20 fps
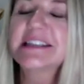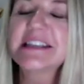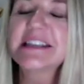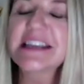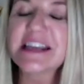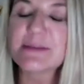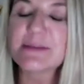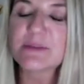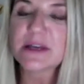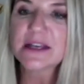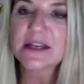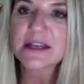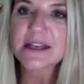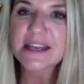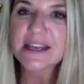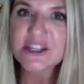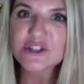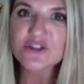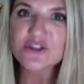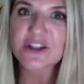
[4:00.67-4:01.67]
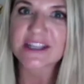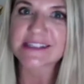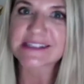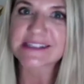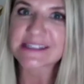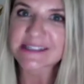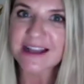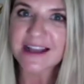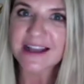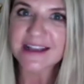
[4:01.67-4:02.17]
deep, intricate
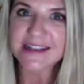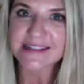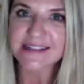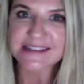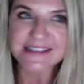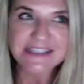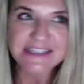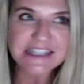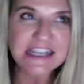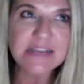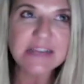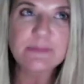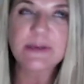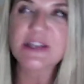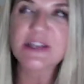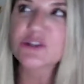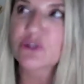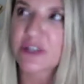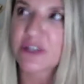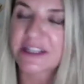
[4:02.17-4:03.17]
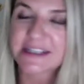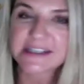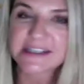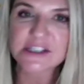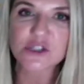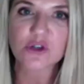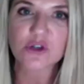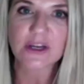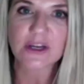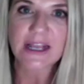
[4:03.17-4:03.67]
science, deep, intricate
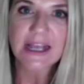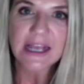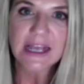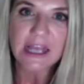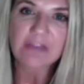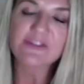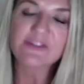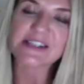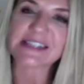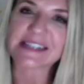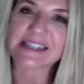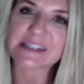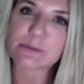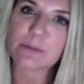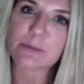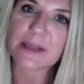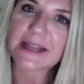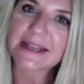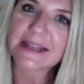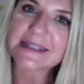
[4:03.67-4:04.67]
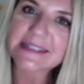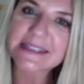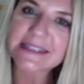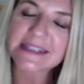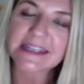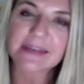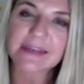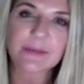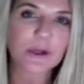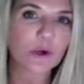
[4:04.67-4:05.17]
history if it's explained
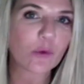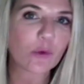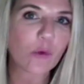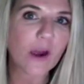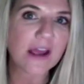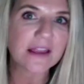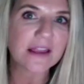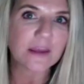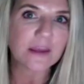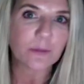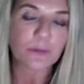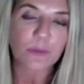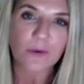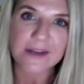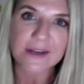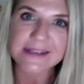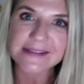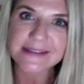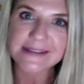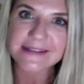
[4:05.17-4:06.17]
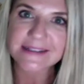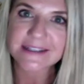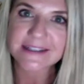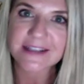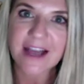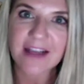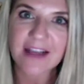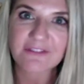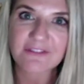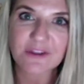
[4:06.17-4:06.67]
to them in a way that brings it to
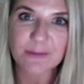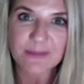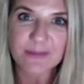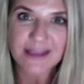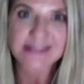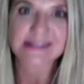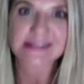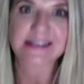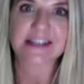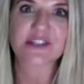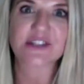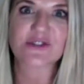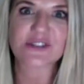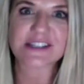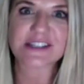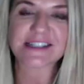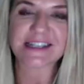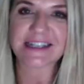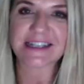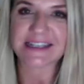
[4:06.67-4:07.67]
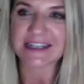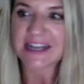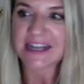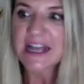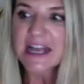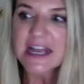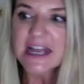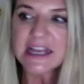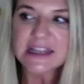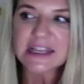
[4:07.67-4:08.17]
life, that makes it interesting, that
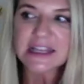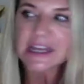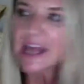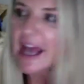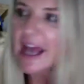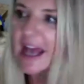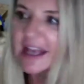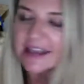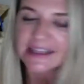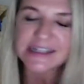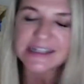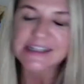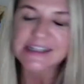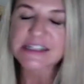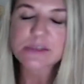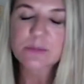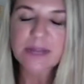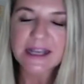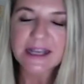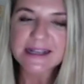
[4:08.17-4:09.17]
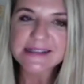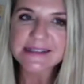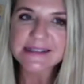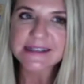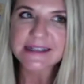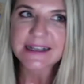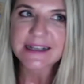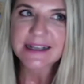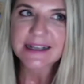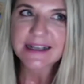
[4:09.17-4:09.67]
explains
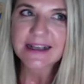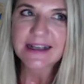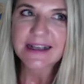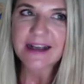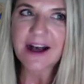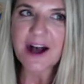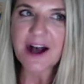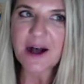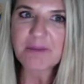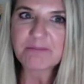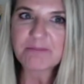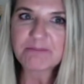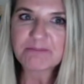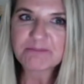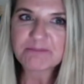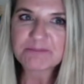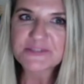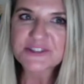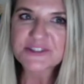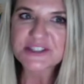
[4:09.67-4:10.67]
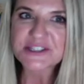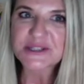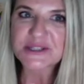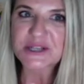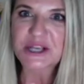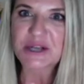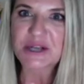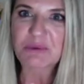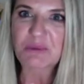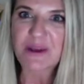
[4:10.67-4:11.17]
it
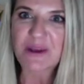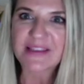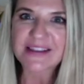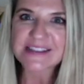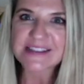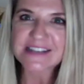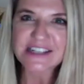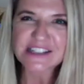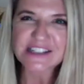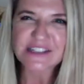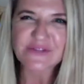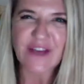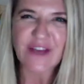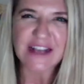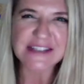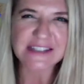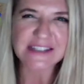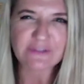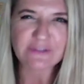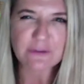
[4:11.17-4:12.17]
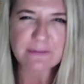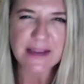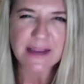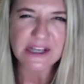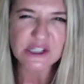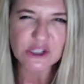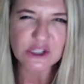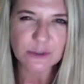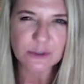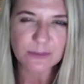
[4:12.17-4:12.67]
just in a way that it's not just facts and
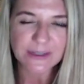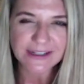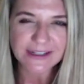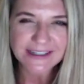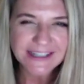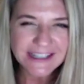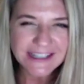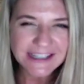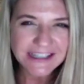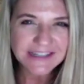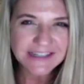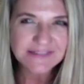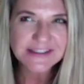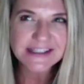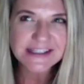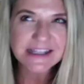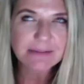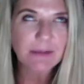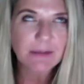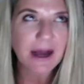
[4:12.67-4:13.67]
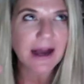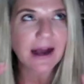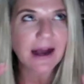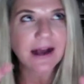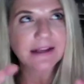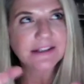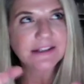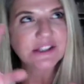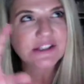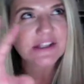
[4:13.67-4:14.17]
information, but gives them
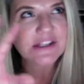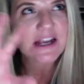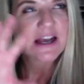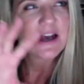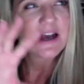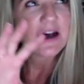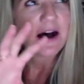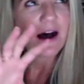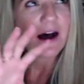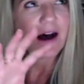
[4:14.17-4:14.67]
just